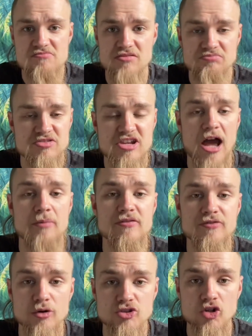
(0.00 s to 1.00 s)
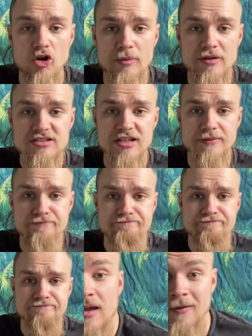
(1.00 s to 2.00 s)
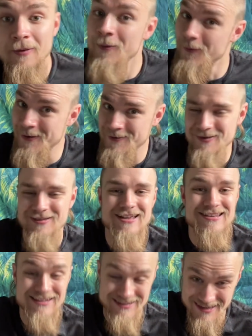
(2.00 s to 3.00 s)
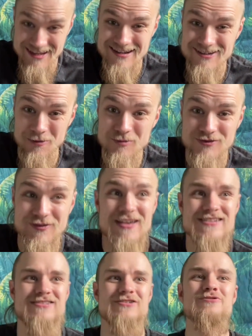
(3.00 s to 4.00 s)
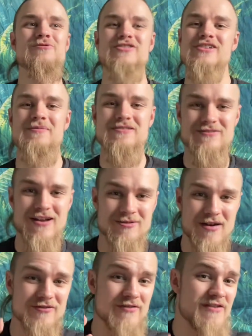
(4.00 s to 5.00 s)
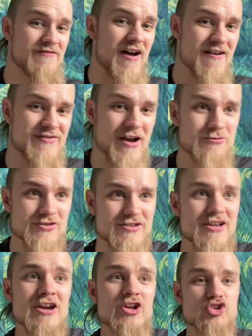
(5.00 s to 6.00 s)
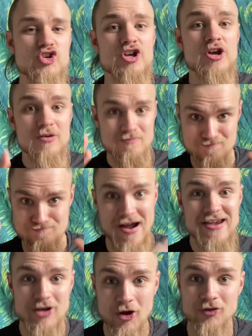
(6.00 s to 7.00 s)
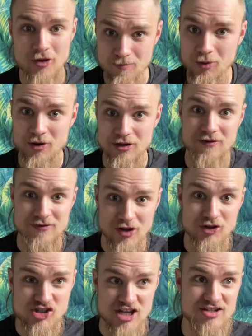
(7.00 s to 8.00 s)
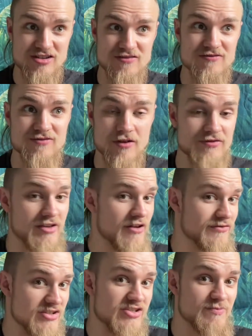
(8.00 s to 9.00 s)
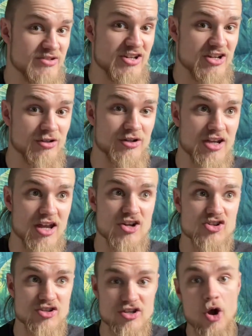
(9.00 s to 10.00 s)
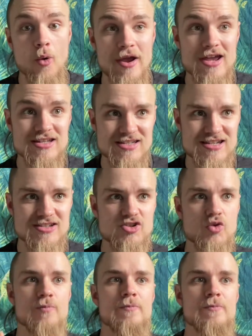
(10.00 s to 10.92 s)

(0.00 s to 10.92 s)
It's calm before storm, isn't it? Well, and then comes phase 2, which happens around about 55,000 to bang on the point of the onset of this particular occasion, the OAT2.